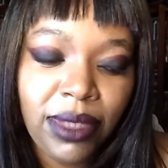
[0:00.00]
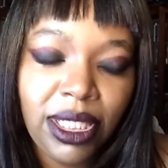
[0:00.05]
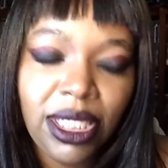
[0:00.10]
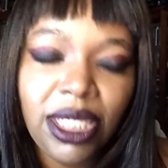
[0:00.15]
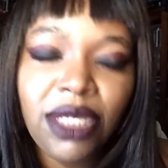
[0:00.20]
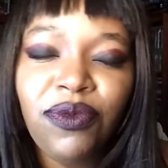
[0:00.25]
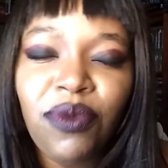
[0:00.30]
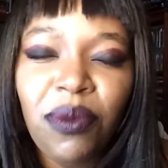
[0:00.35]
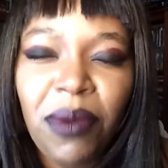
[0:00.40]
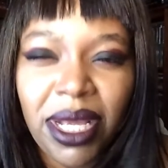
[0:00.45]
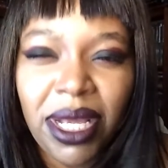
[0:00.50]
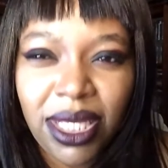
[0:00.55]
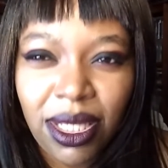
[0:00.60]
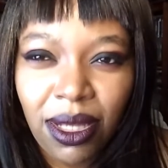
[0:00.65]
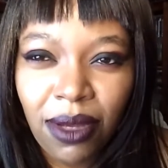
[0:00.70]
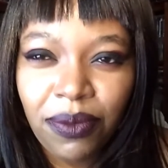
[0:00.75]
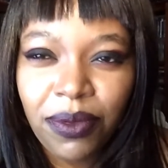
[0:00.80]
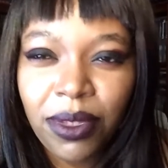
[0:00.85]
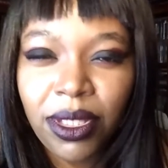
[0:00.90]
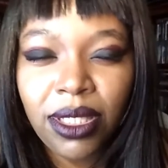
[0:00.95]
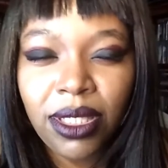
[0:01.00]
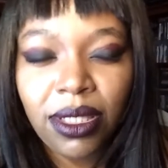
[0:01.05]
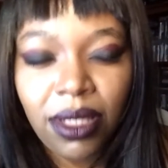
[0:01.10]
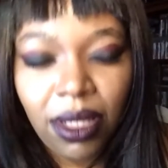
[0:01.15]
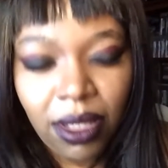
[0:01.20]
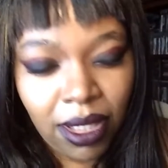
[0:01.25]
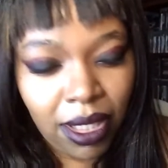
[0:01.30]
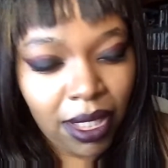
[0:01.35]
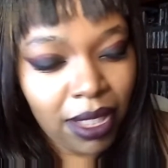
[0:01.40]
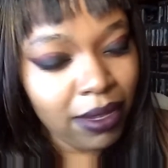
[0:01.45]
Just for myself. This is,
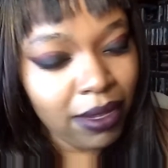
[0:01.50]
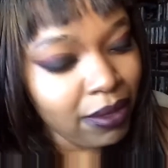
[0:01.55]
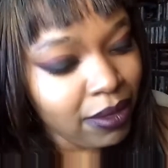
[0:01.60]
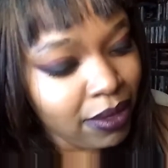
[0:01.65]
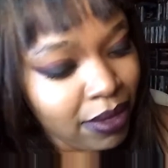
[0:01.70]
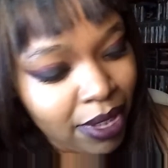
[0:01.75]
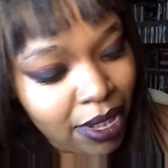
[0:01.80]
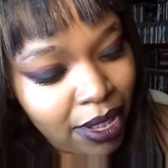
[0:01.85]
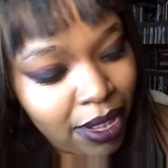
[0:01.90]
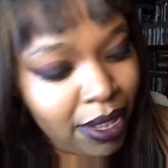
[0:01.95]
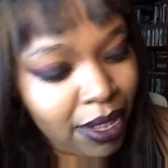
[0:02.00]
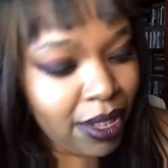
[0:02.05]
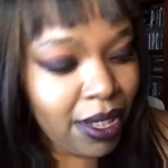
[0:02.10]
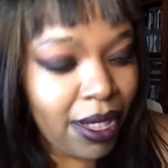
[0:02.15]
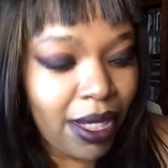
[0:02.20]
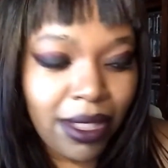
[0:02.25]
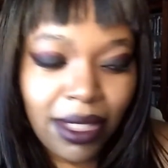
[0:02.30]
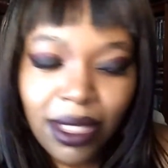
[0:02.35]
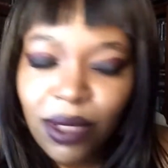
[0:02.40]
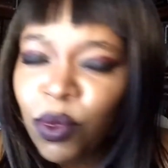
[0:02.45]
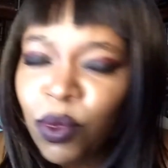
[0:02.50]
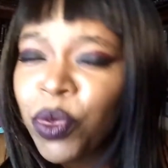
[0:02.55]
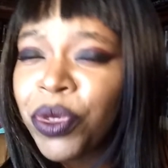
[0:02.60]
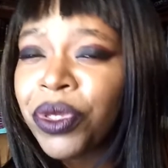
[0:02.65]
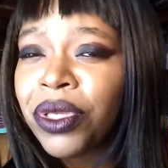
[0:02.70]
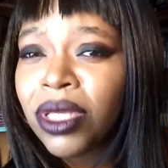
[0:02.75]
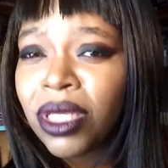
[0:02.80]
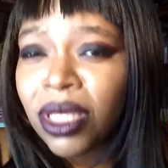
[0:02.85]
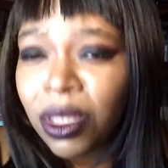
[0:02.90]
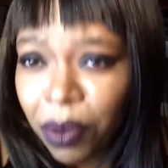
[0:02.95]
again, I did warn
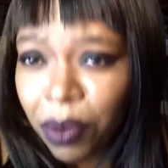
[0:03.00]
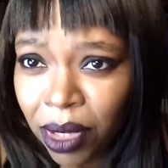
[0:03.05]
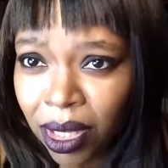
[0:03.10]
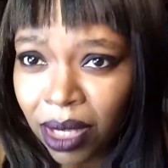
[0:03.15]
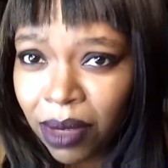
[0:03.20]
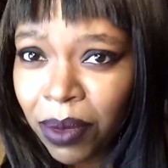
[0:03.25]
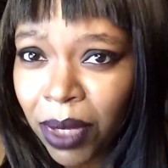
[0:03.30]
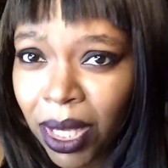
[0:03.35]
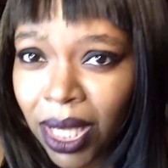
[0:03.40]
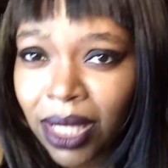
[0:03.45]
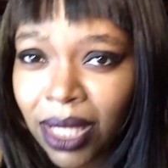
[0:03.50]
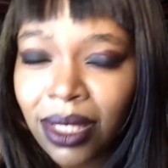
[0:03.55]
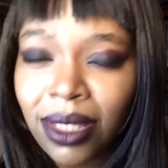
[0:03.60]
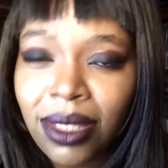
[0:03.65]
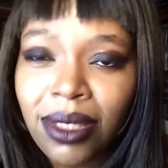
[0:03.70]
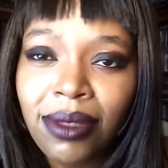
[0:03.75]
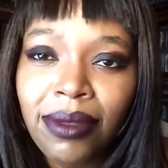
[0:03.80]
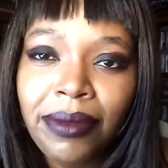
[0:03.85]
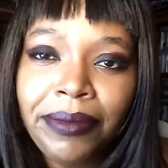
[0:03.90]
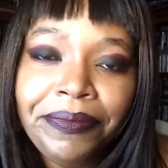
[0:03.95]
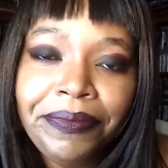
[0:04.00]
you, this is opinion based.